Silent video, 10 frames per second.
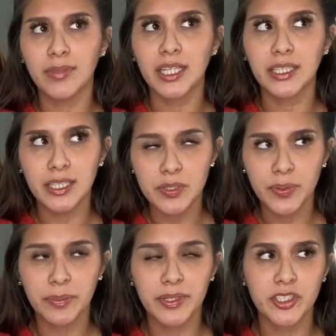I think that's
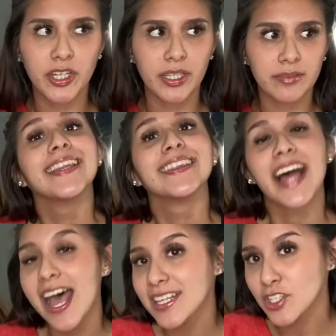pretty much it.
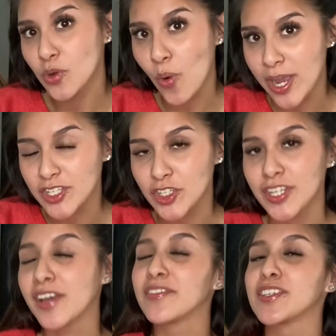Last question
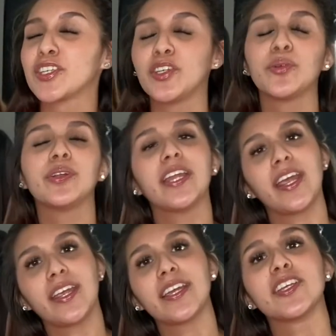of this
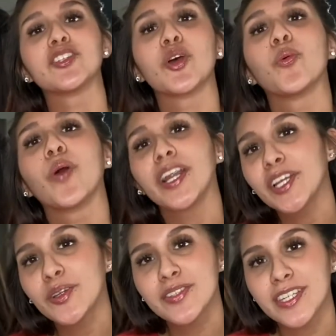Q&A is where do
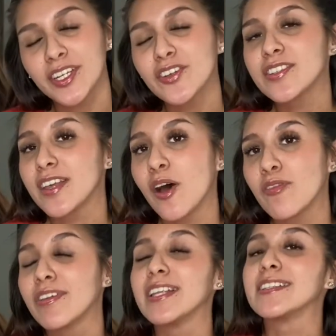you see
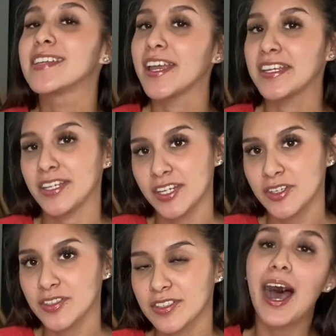yourself in 10
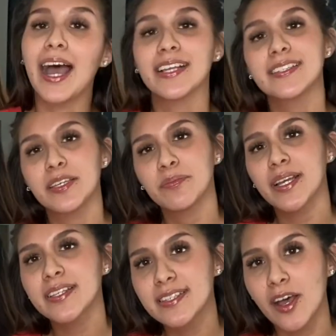years? I see
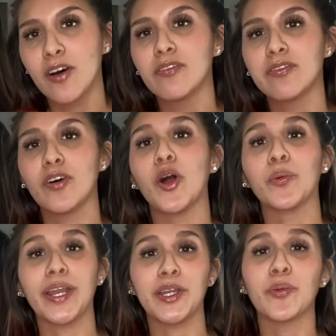myself
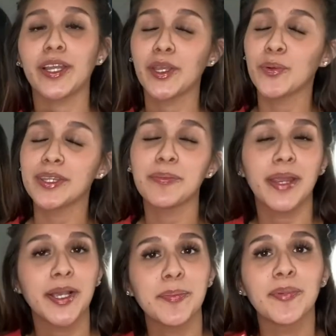already working with a
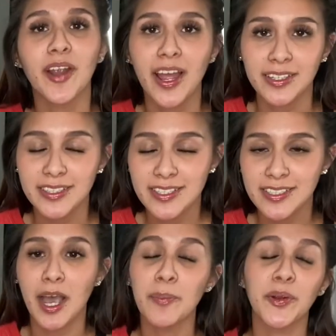makeup brand.
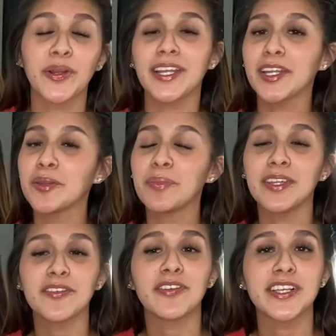I'm already gonna be
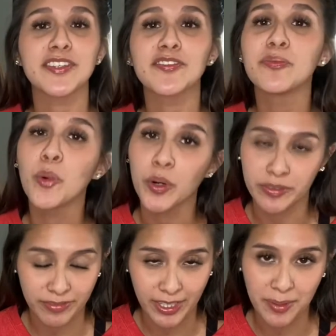the face of
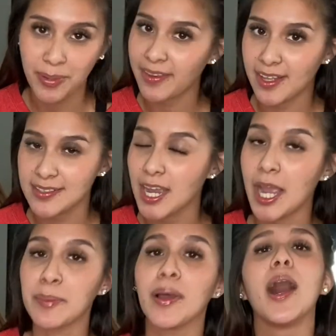Morphe by that
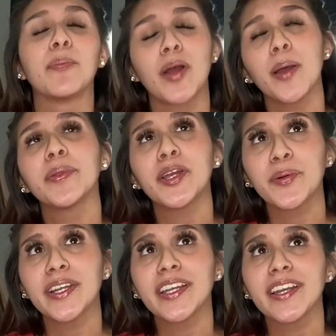time. I'm probably
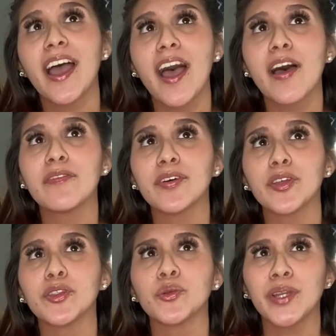already gonna have
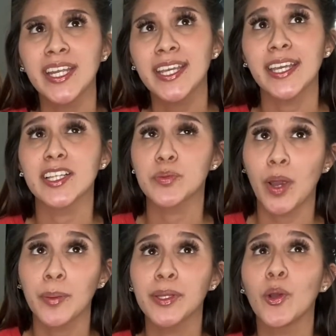three kids,
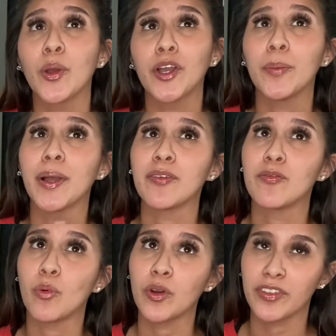probably going on my
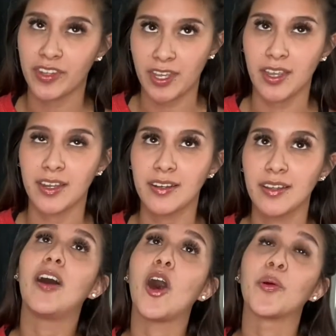fourth kid.
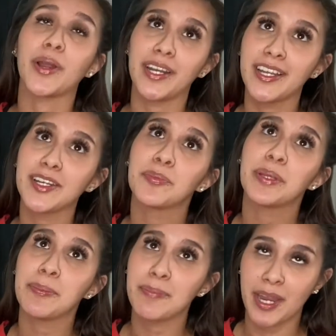Already gonna be
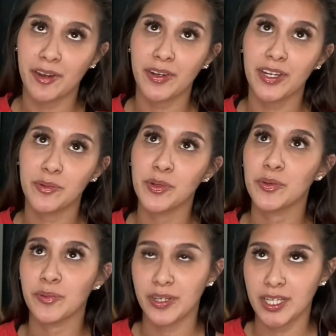married with
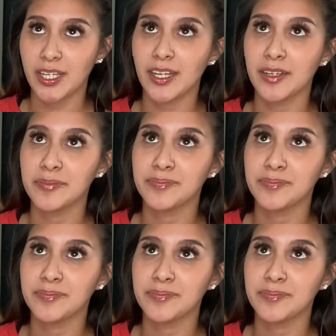Ricky.